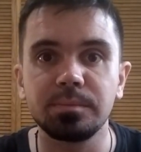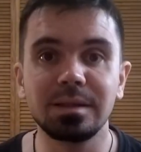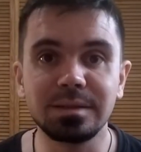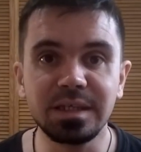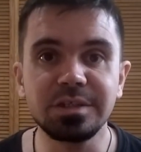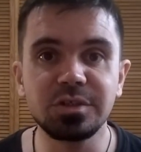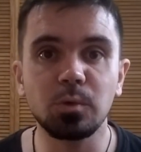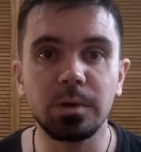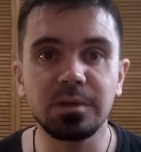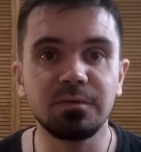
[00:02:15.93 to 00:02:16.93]
This
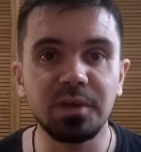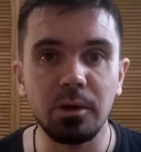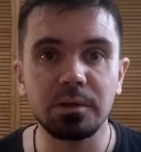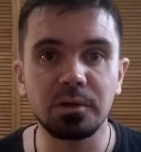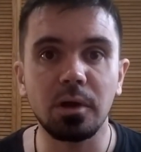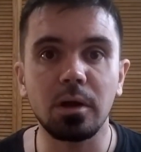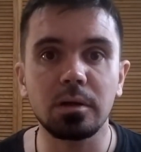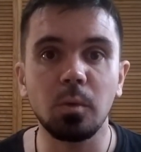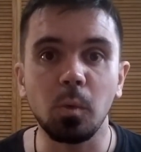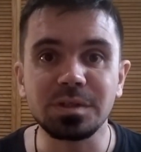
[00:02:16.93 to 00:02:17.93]
sort of character
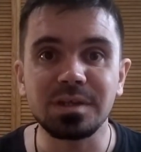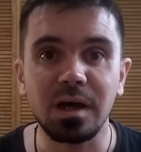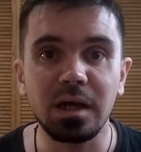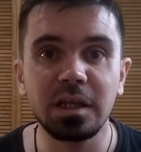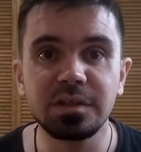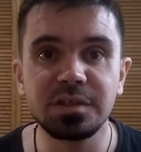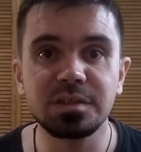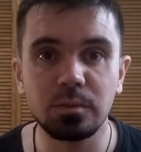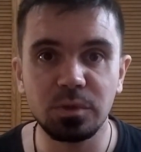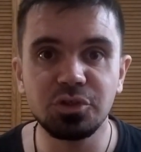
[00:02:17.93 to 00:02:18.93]
arc was
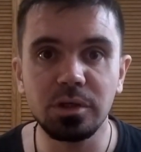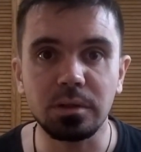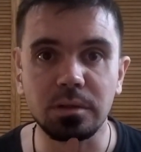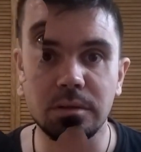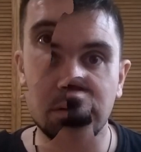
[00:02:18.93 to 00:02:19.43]
non-existent with Jill.